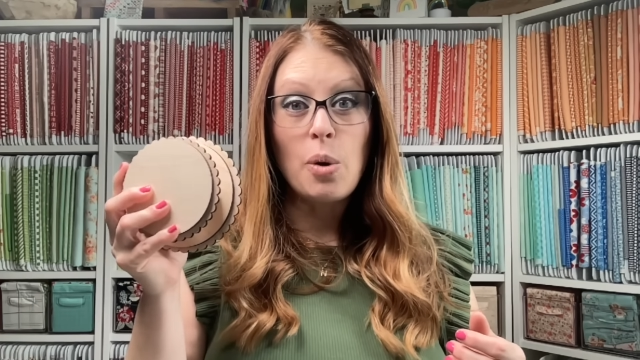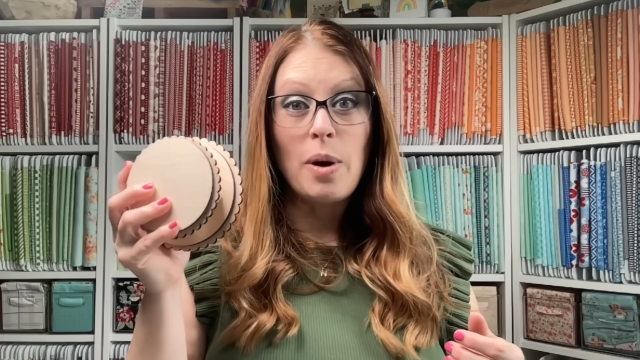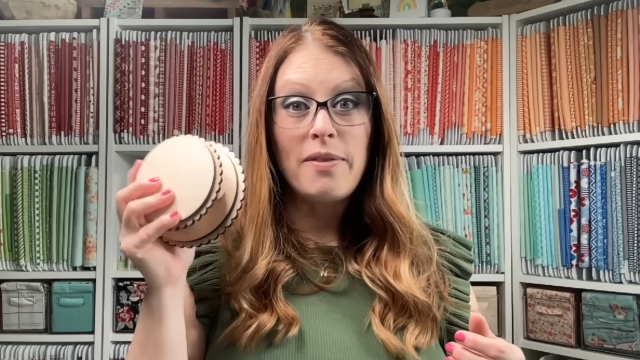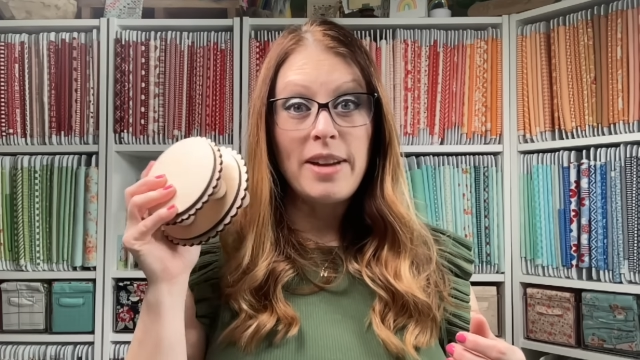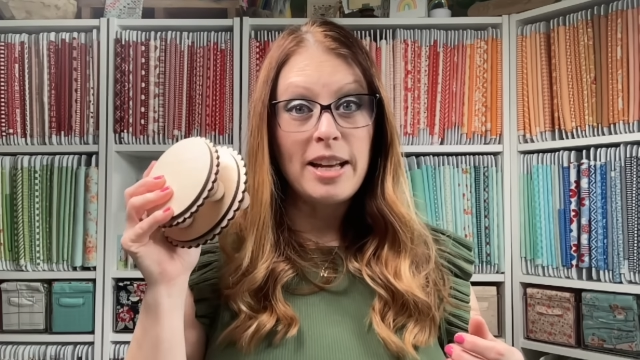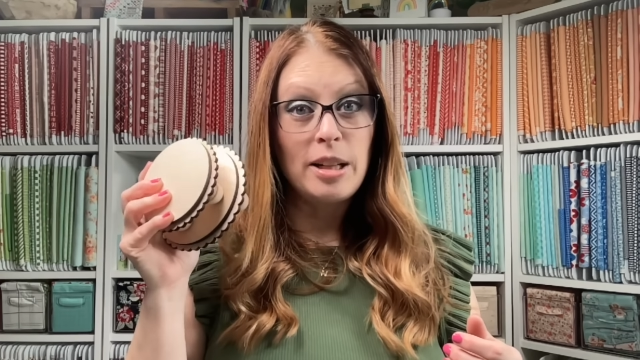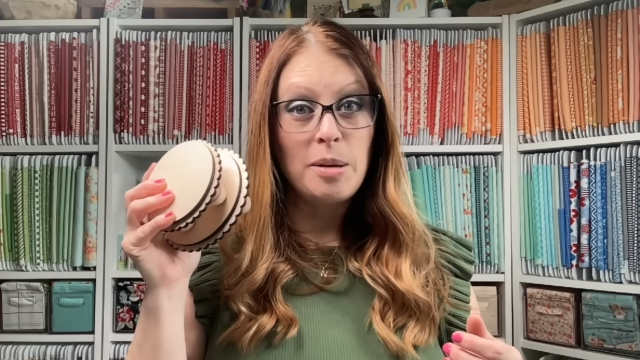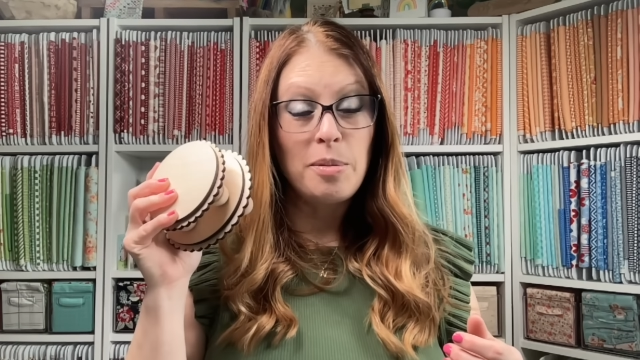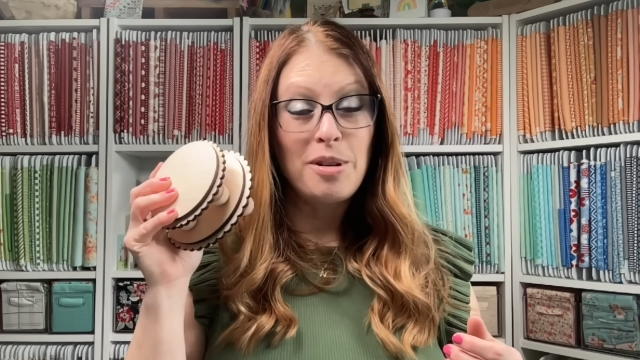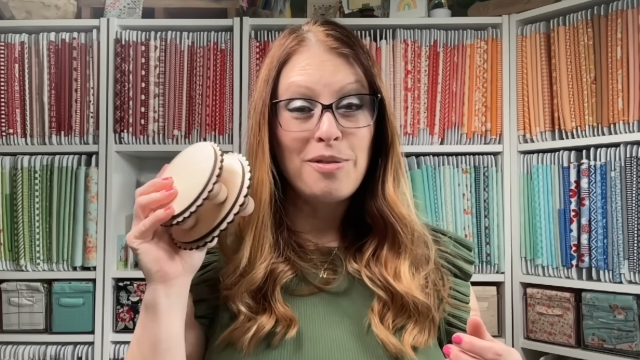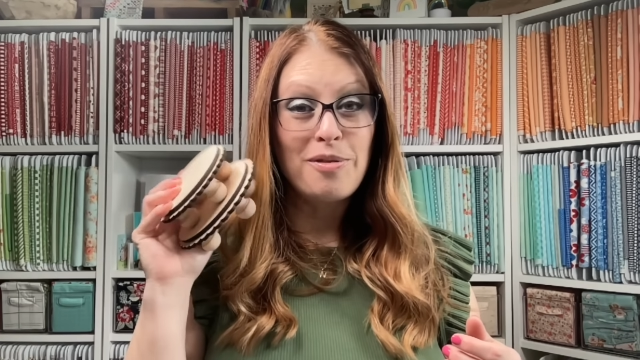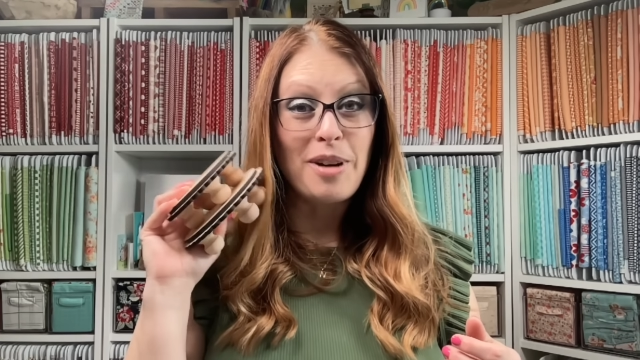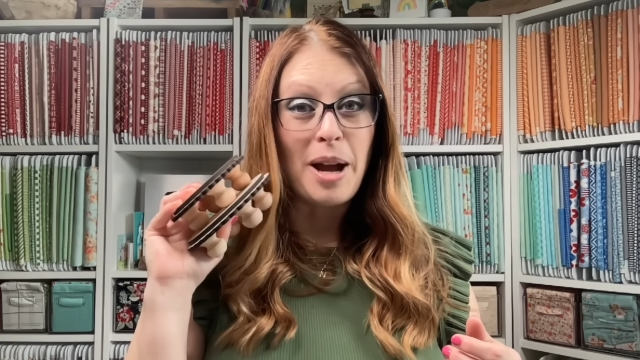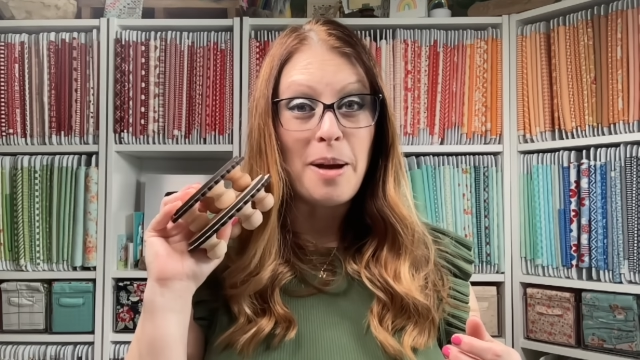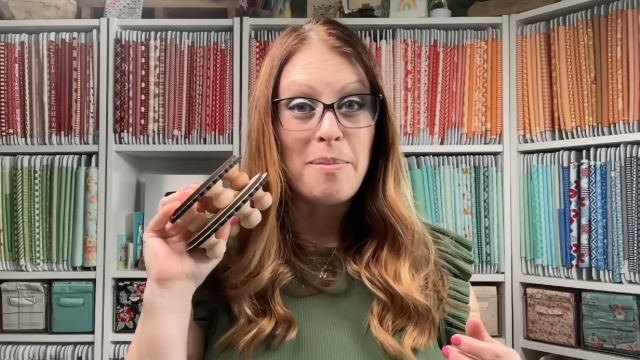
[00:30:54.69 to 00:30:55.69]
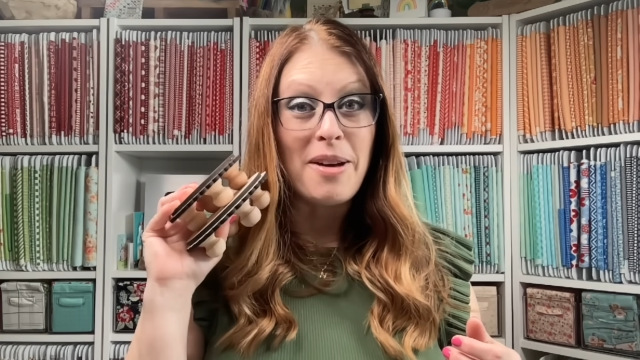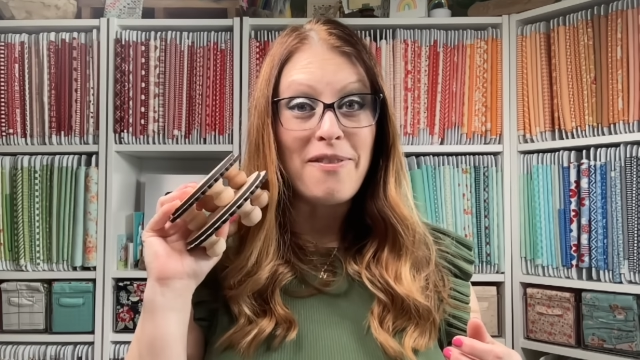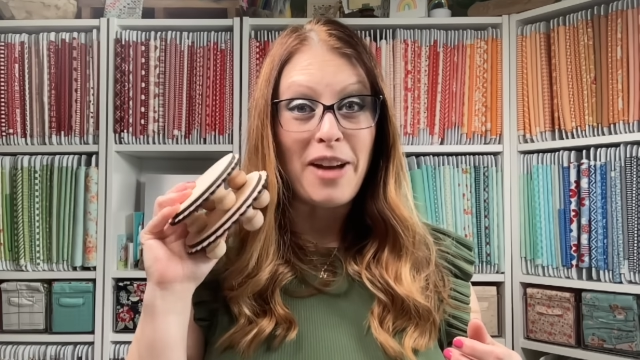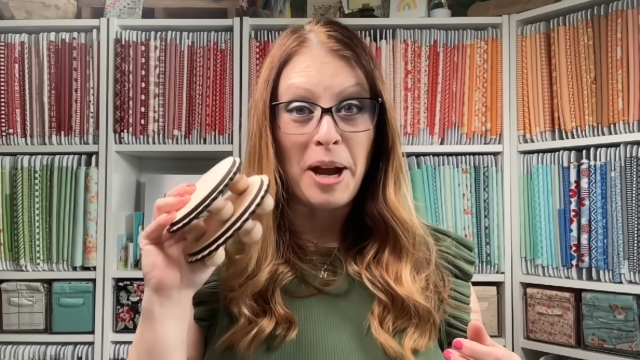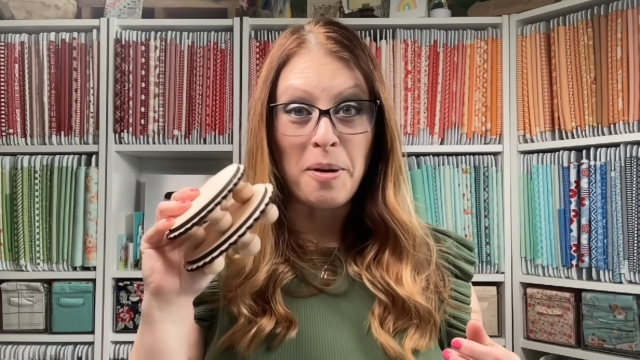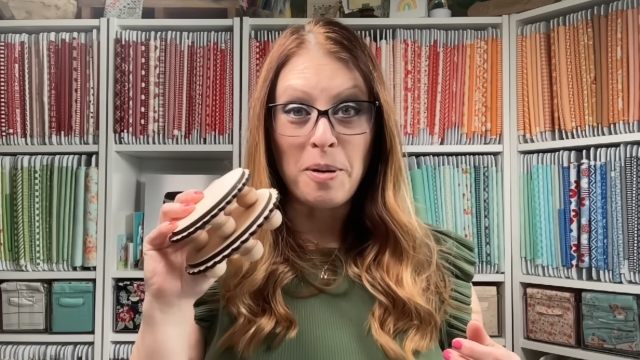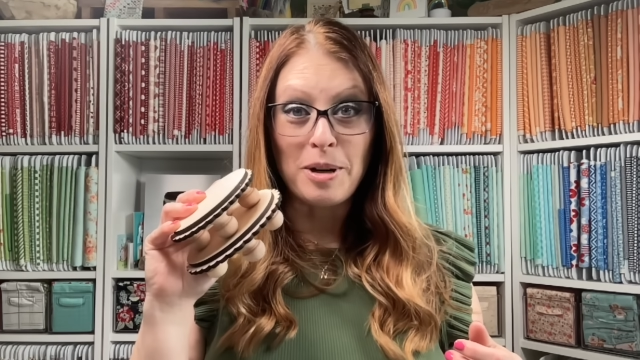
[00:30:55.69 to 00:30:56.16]
available from
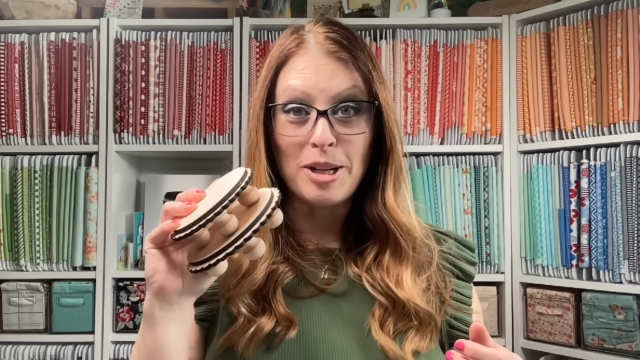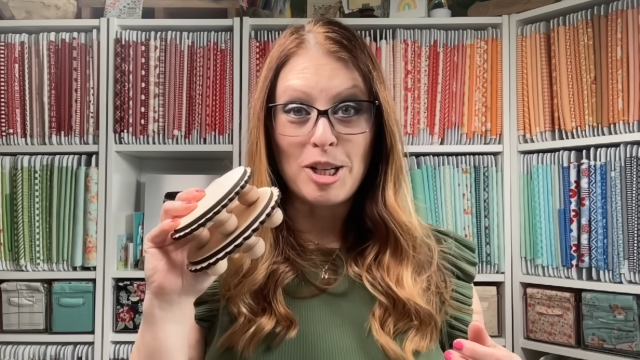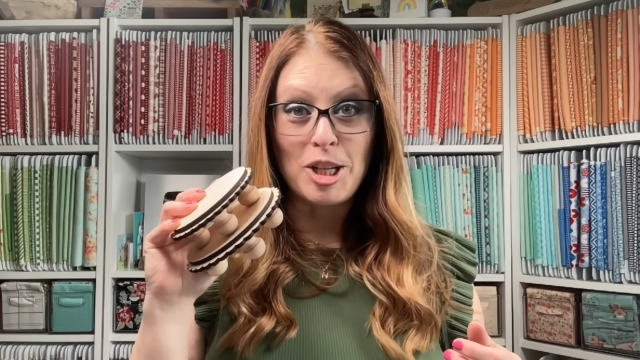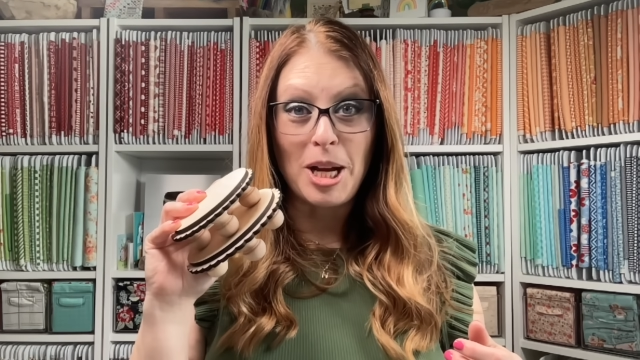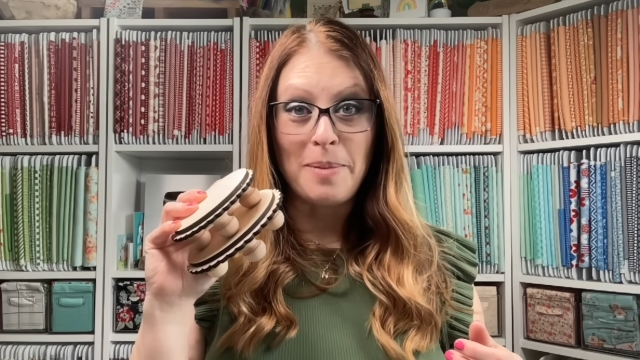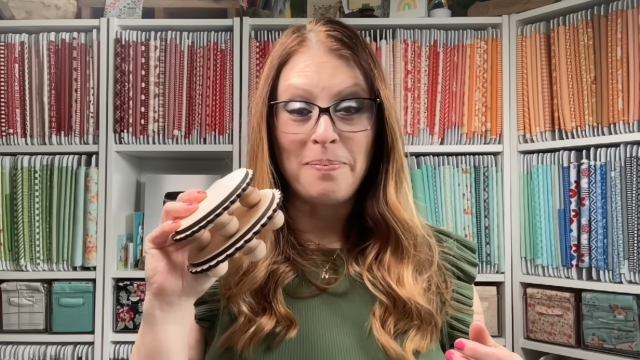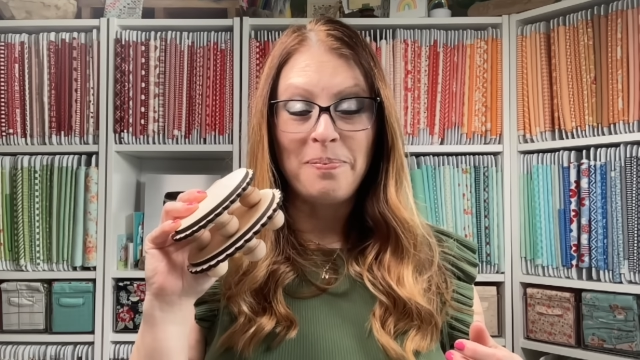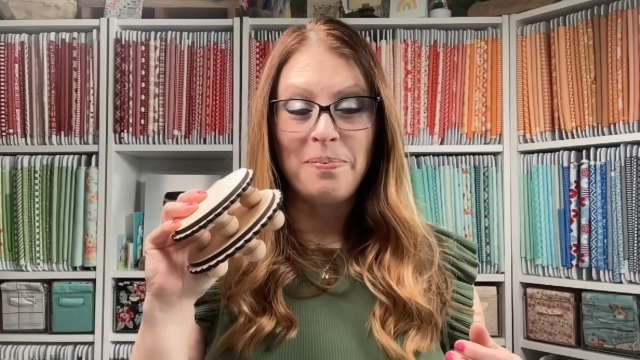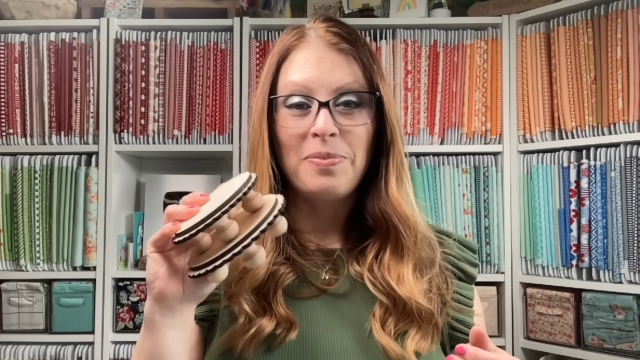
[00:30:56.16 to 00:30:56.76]
Fat Quarter Shop.